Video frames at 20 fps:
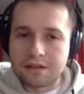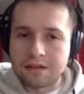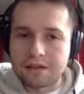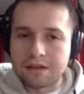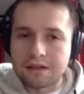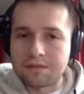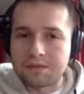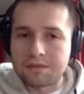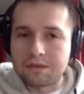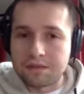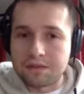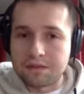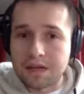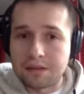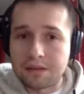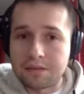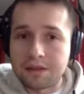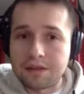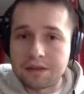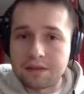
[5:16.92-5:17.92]
after the
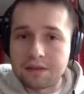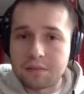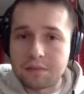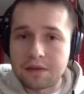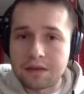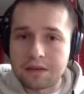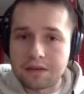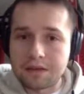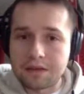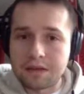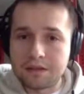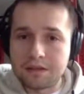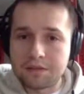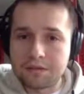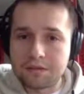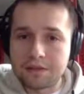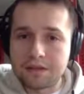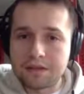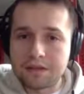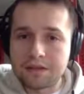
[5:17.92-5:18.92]
update, but in
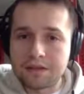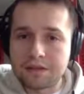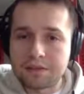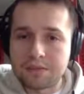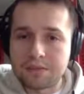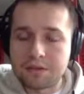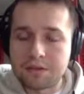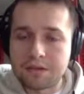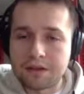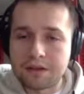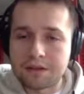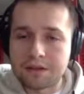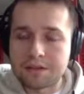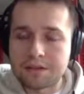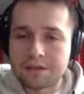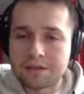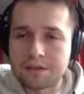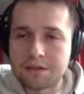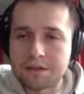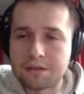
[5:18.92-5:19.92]
reality it's broken.
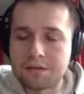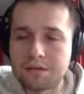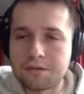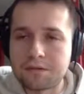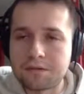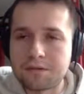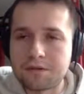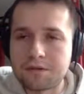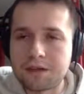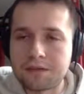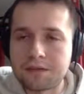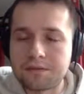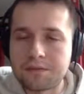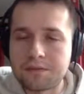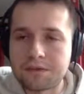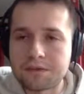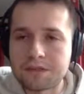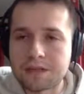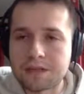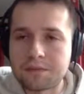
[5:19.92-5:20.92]
So you get,
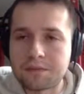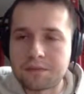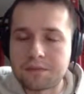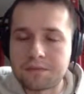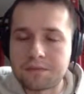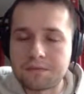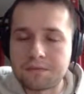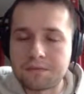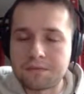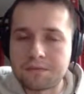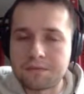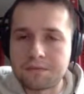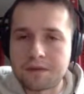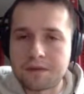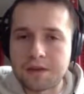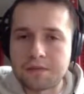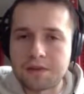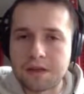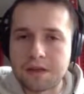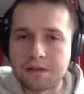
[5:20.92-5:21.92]
for example,
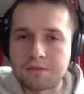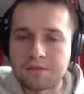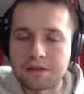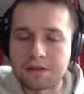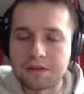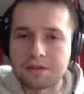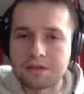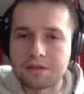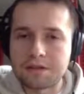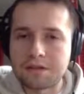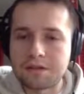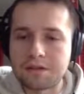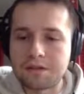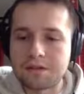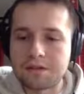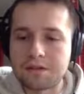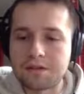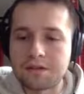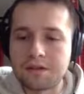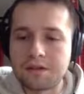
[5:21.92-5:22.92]
500
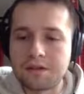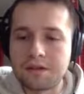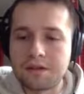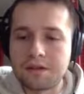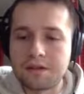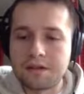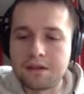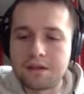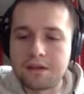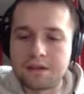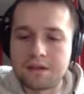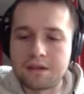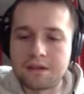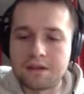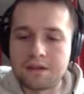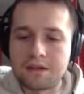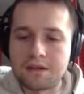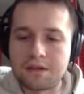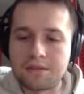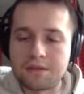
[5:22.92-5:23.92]
on
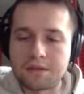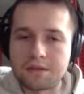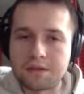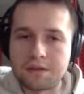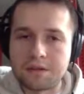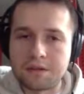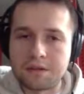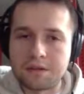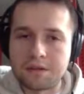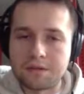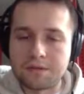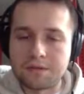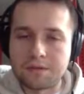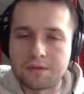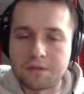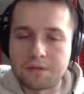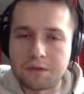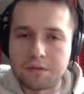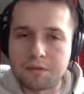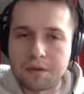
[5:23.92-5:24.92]
uh, from the
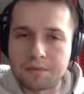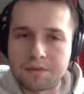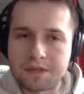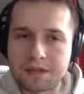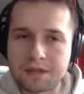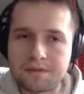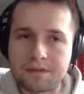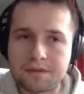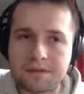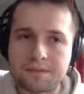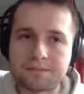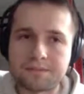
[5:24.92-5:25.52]
from the web server.